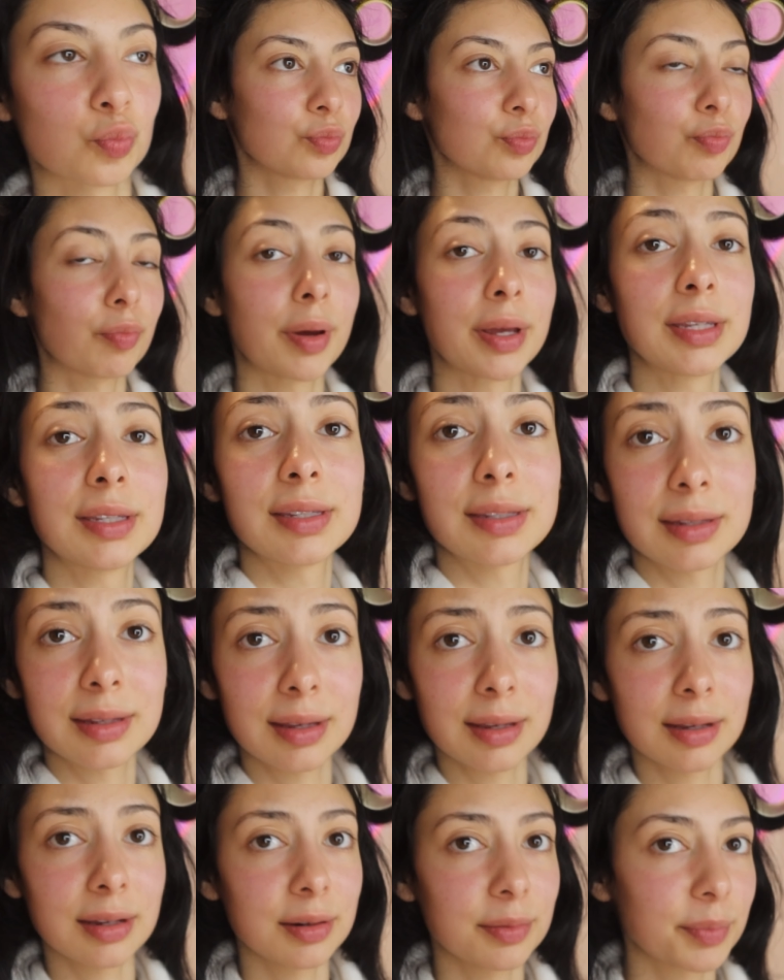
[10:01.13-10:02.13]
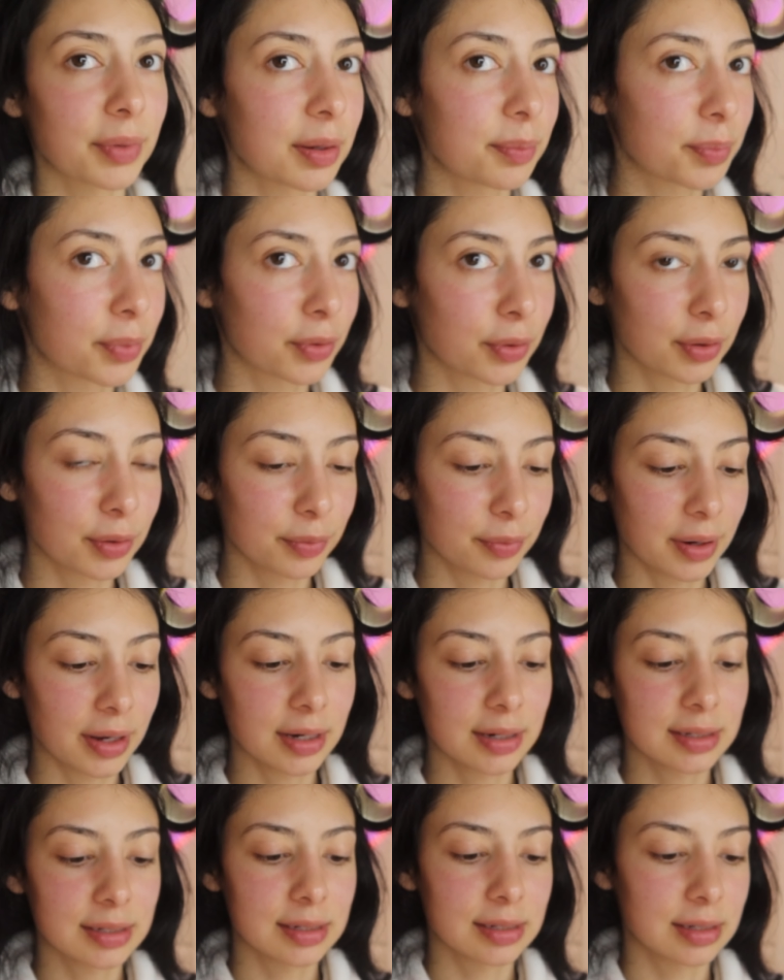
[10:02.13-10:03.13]
My skin, my poor
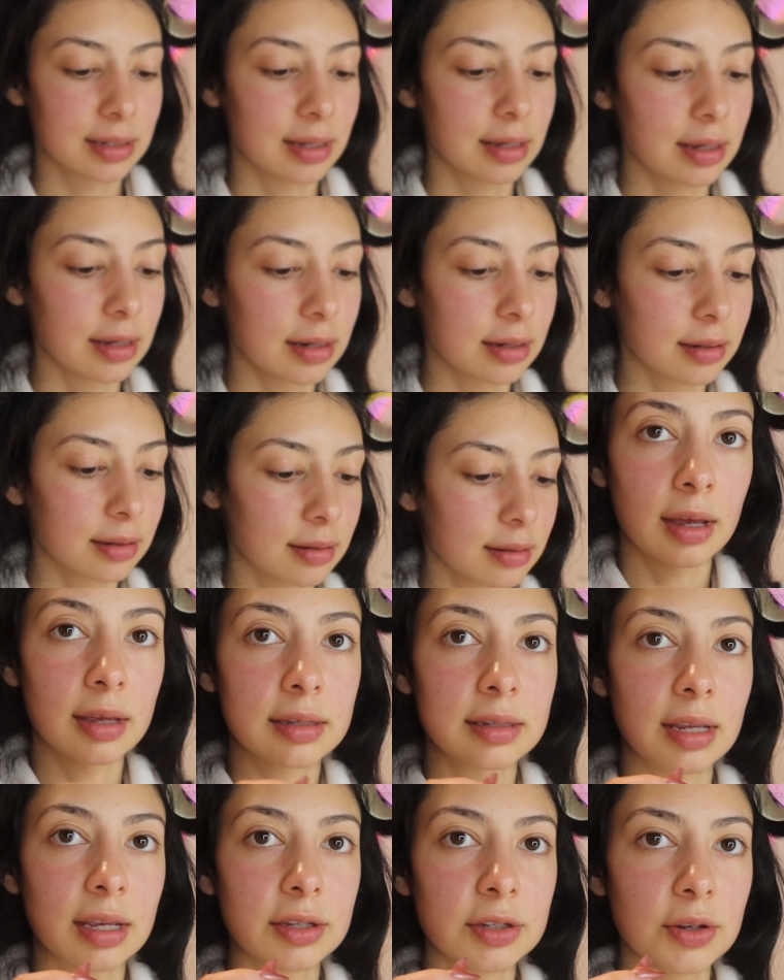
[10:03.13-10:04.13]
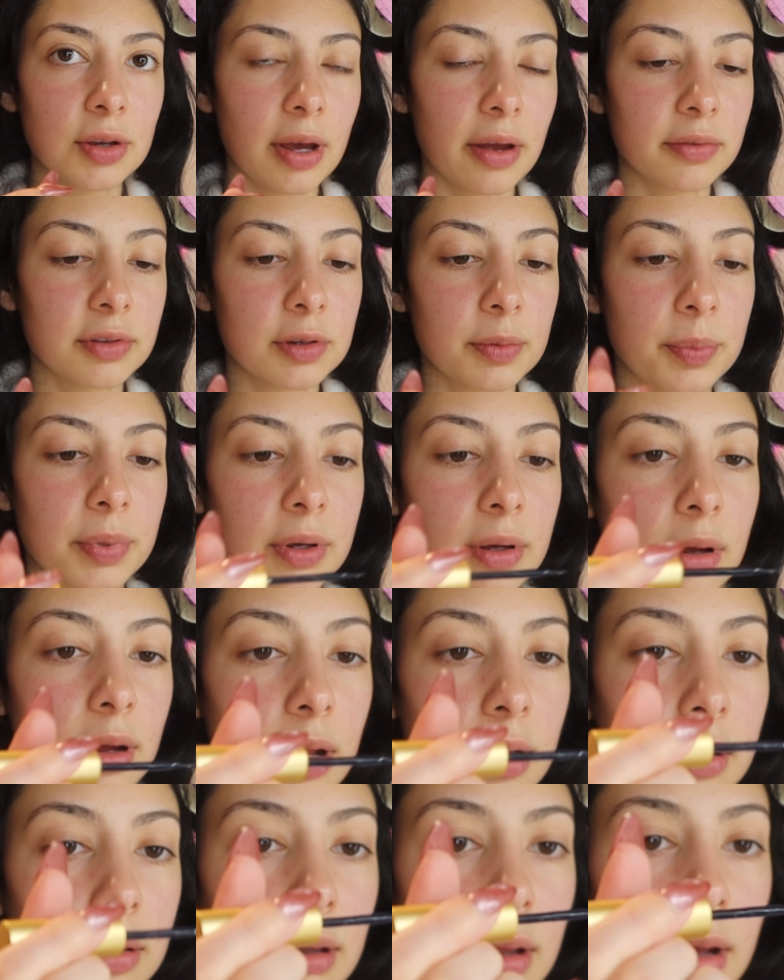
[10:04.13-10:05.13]
red skin. It says you have to put
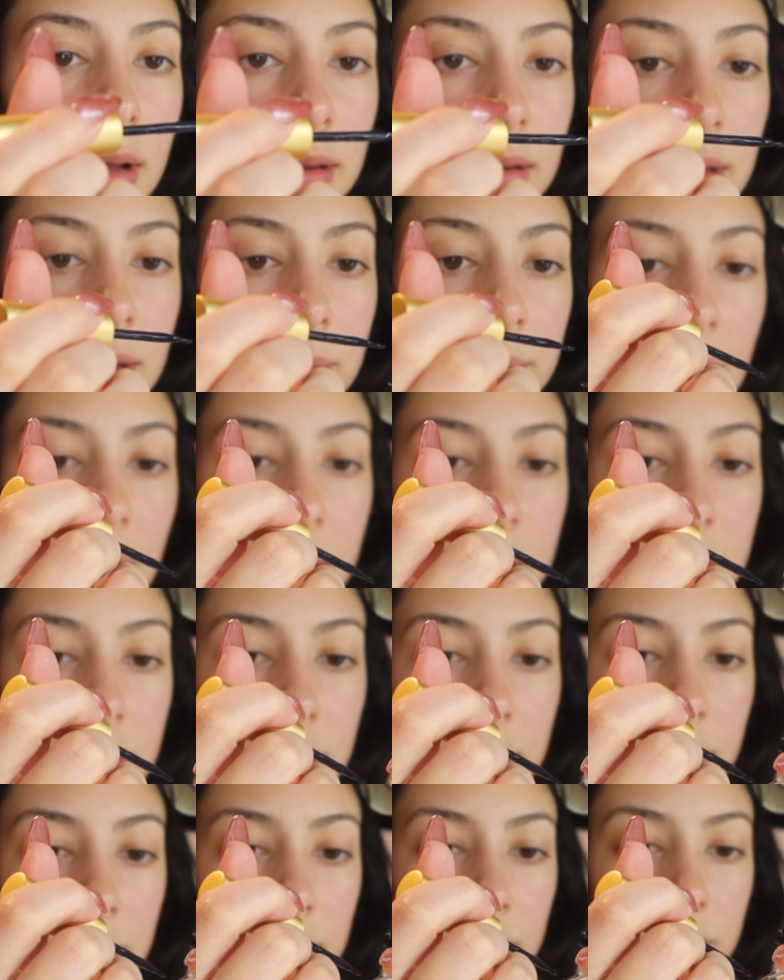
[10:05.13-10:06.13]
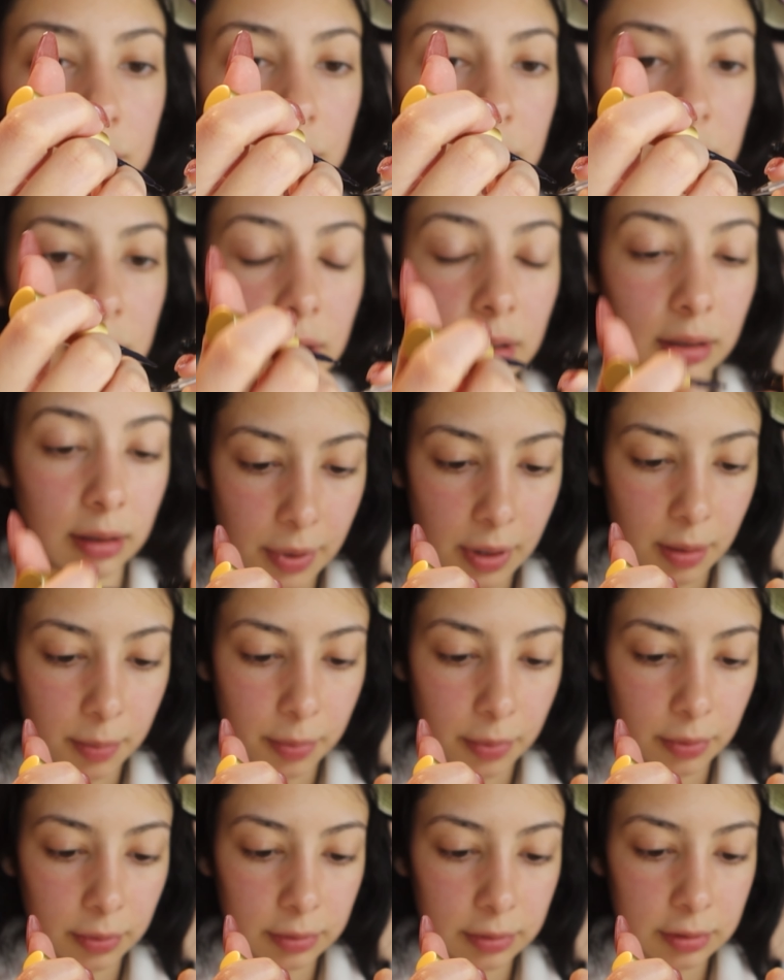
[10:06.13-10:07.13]
a lot, like add a little 3D
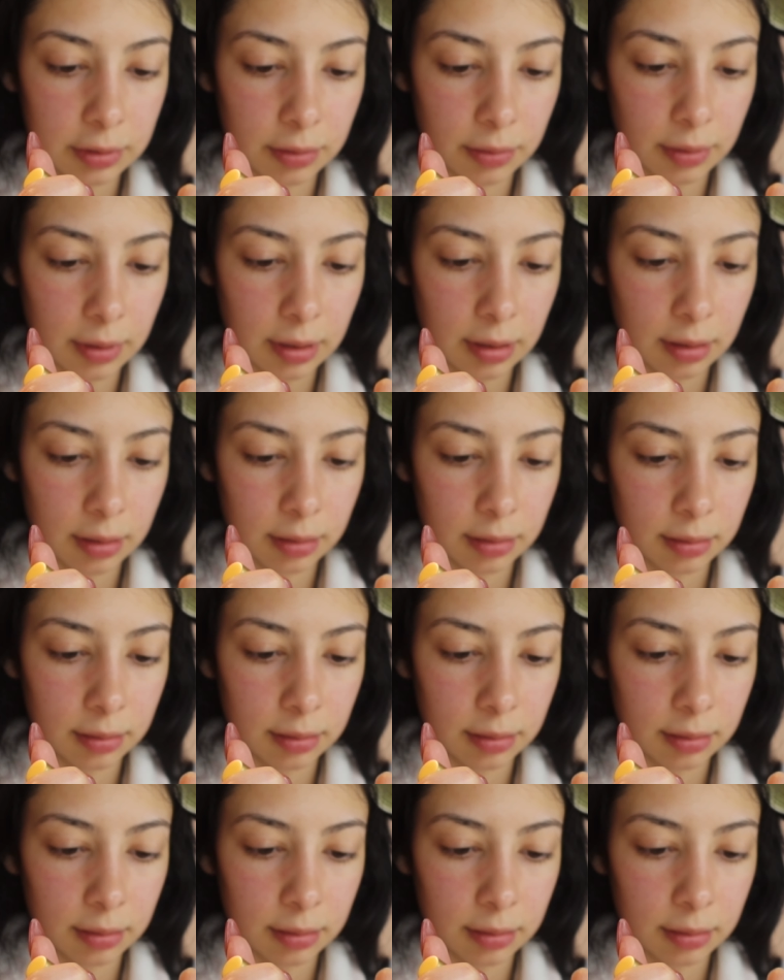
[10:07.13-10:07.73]
bubble to it.